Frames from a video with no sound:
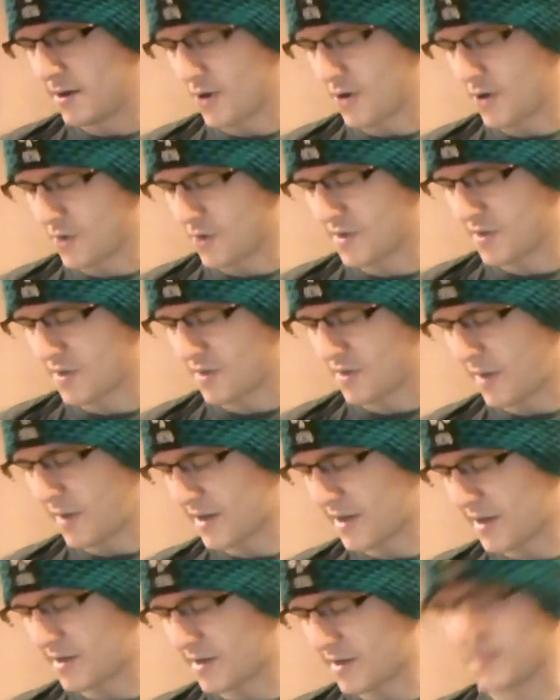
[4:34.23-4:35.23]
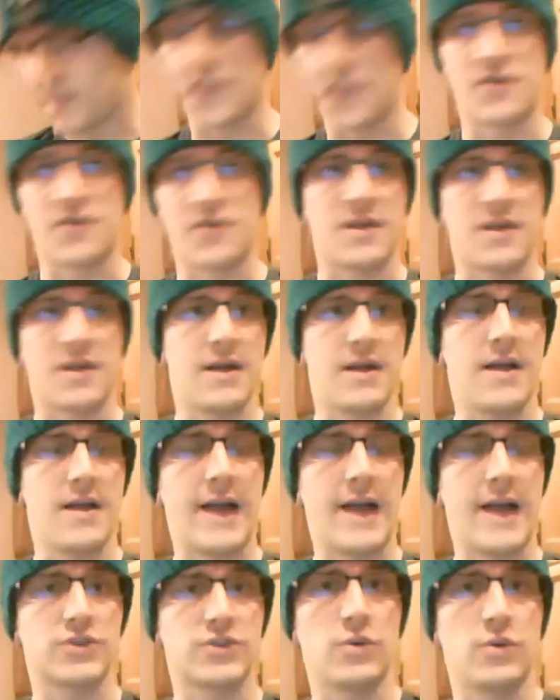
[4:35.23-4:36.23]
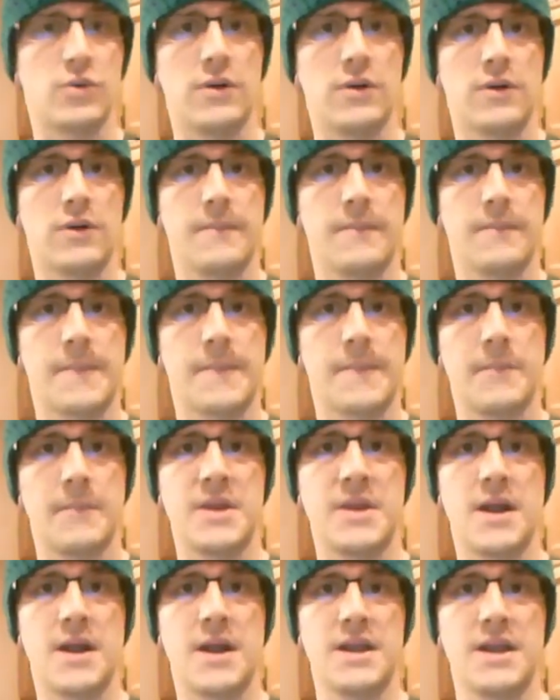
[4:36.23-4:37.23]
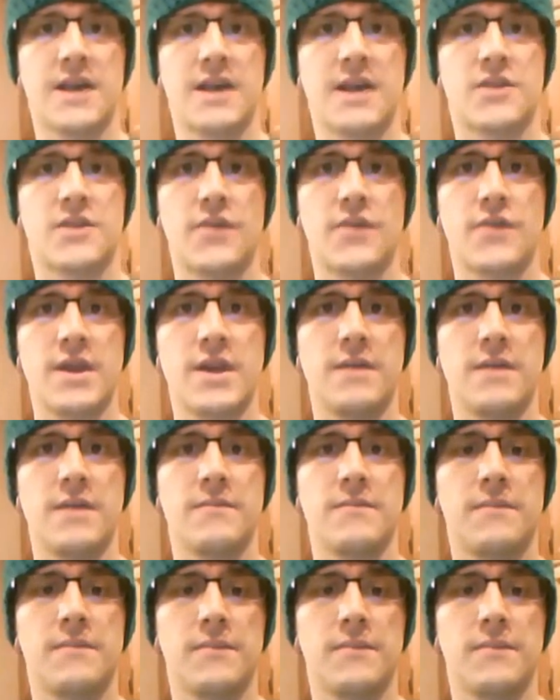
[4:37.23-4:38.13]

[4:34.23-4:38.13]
herbs and spices, and there's an actual P90X3